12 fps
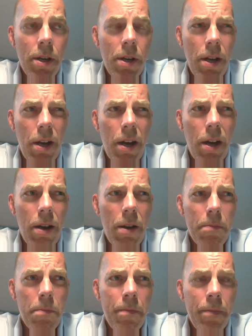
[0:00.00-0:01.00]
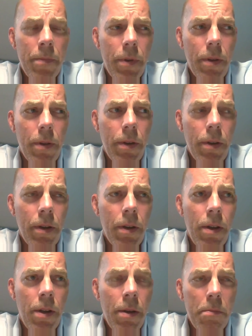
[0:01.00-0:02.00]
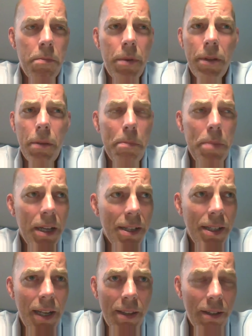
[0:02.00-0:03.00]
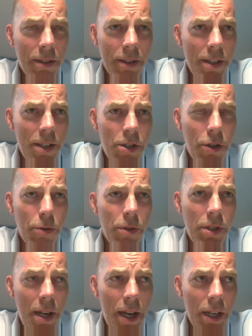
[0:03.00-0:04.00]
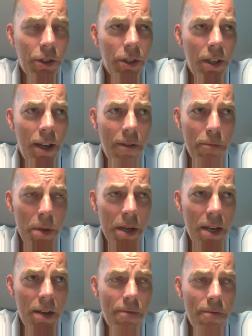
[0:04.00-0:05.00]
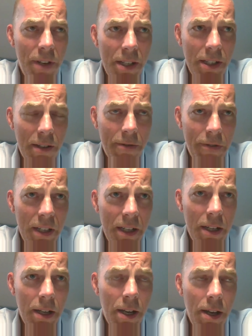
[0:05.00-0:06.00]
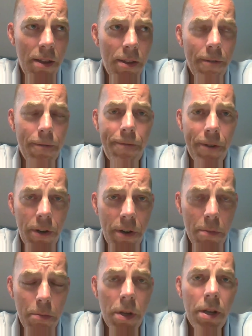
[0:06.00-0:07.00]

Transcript: the biggest ethical issues actually have been vis-a-vis the firm.